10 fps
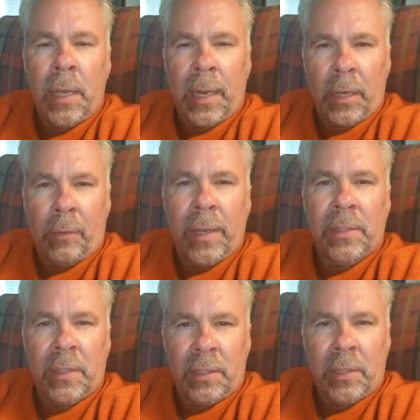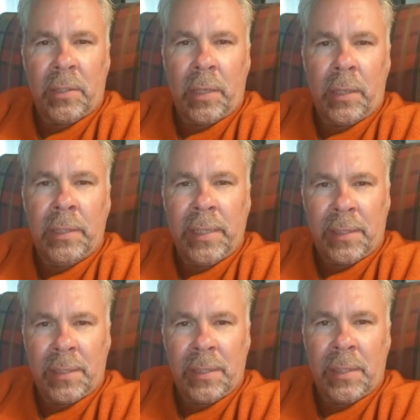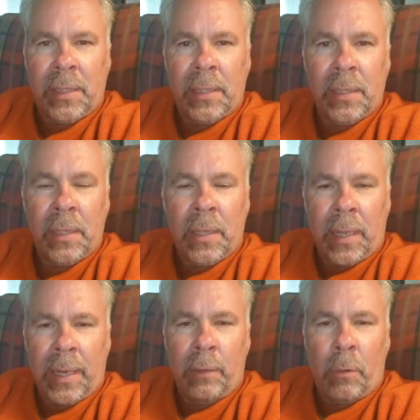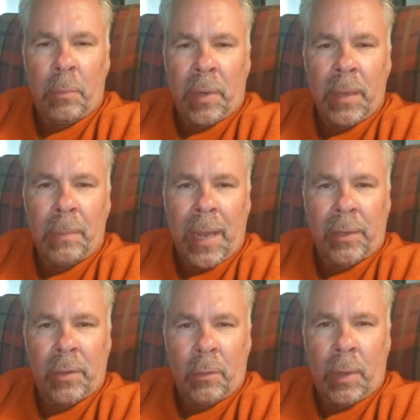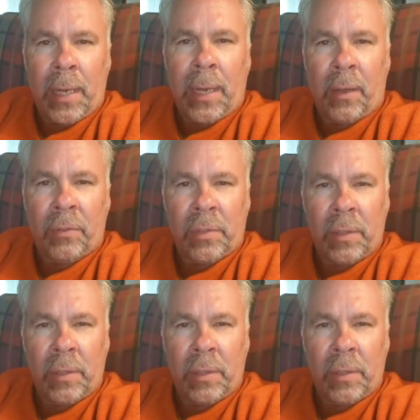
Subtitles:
and a grace and just a decency that he will bring back to the White House.